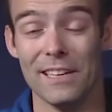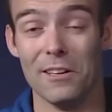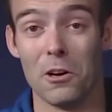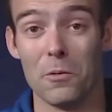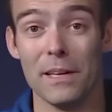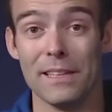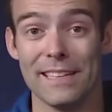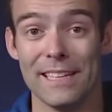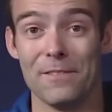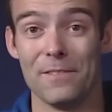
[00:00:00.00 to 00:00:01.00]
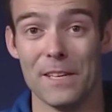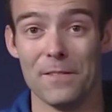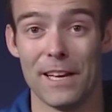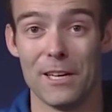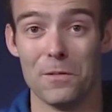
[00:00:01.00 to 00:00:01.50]
our way that they've
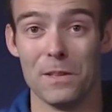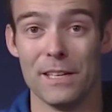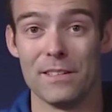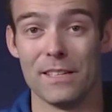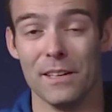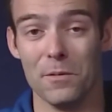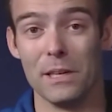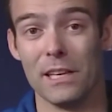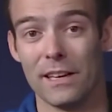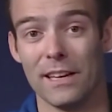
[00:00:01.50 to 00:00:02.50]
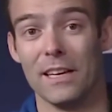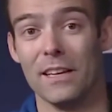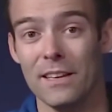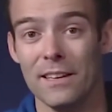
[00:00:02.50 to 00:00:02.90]
they've had over the years, and we can kind of,